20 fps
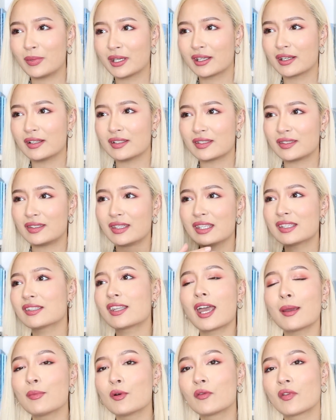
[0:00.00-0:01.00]
because this
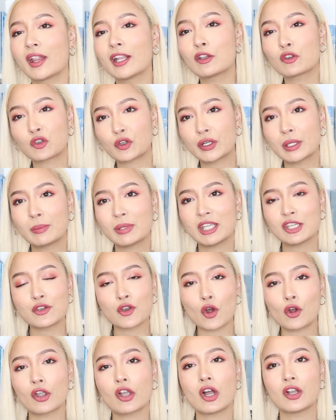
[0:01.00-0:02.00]
type of like creepy
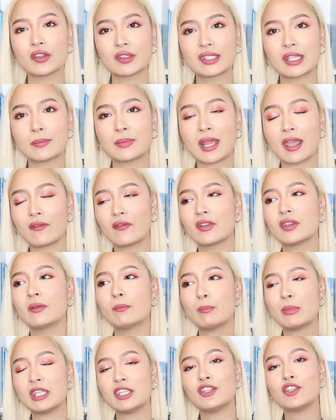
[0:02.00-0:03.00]
dog concept
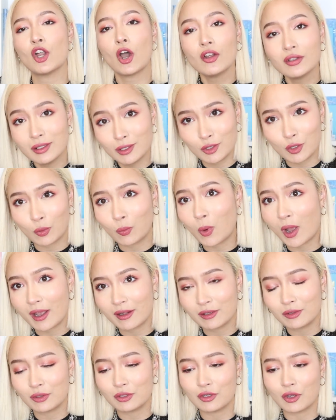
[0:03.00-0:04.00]
haven't been done in a
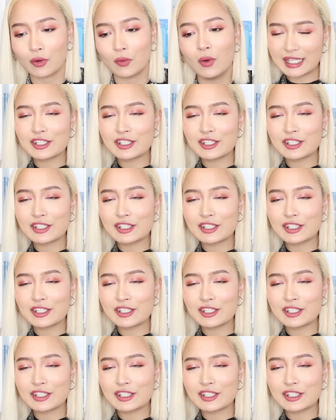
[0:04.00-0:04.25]
while, you know.